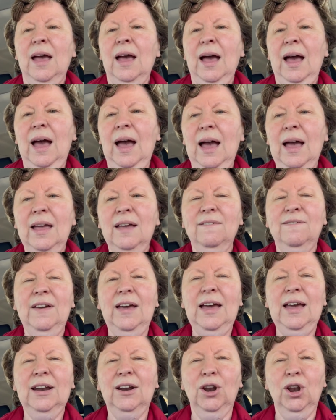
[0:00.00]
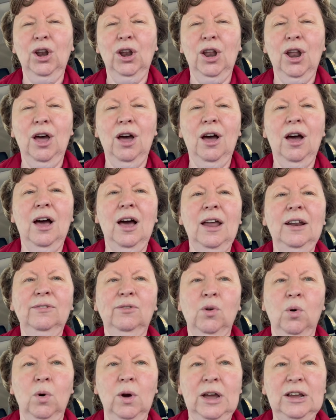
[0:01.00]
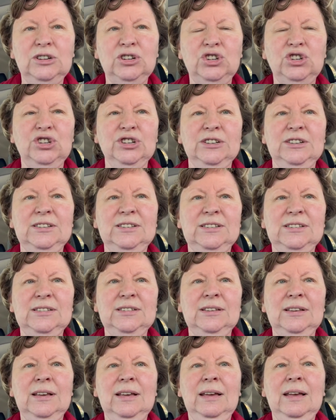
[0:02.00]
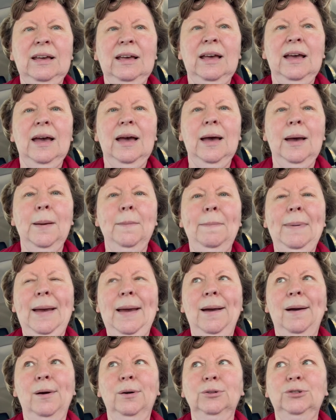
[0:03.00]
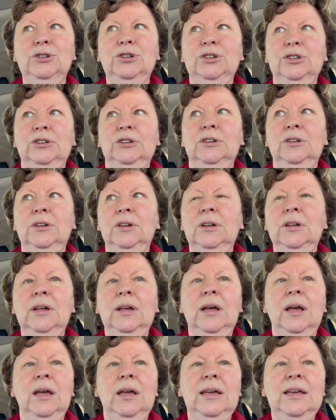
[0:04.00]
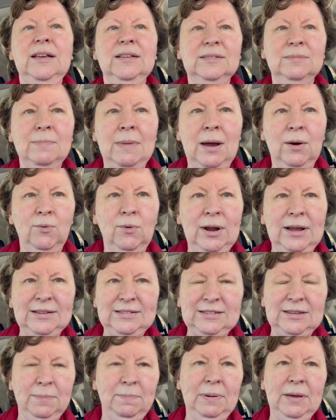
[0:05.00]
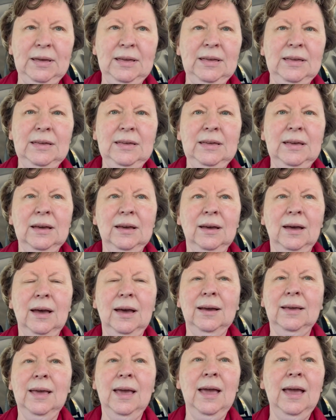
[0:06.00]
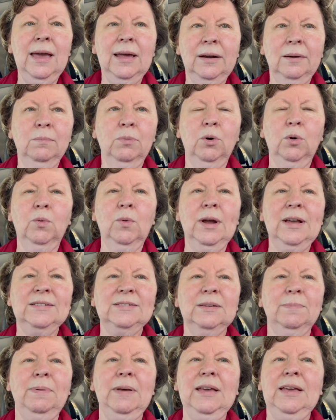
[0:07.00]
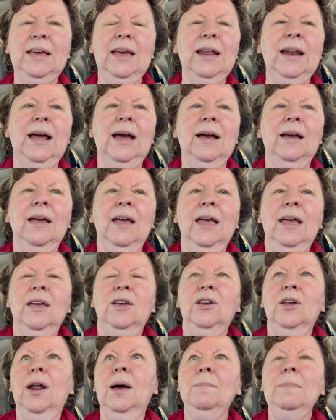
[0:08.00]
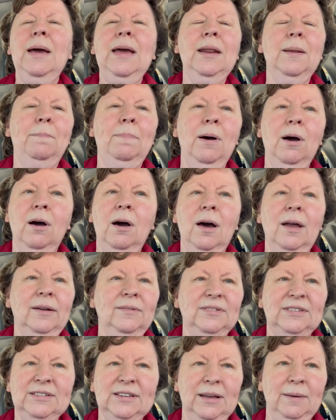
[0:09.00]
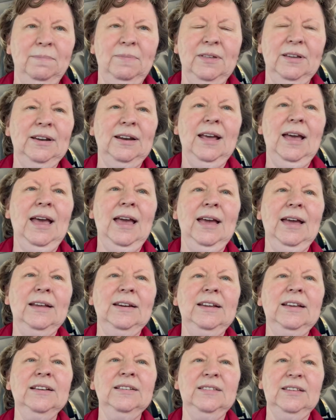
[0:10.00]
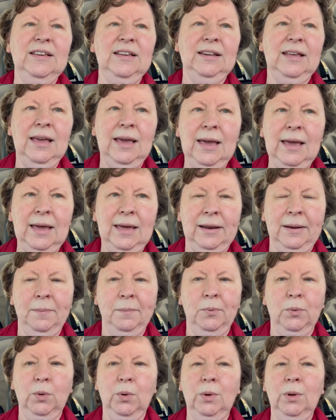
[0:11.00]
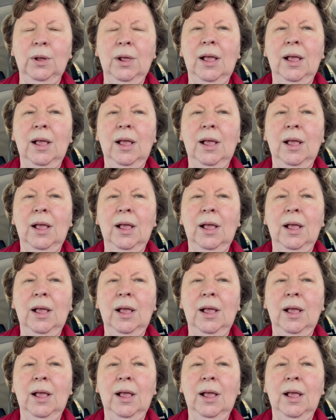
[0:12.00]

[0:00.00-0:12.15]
I have had a lot of questions about, is my recipe a cannibal recipe? Can I made a pot of something and is it cannibal?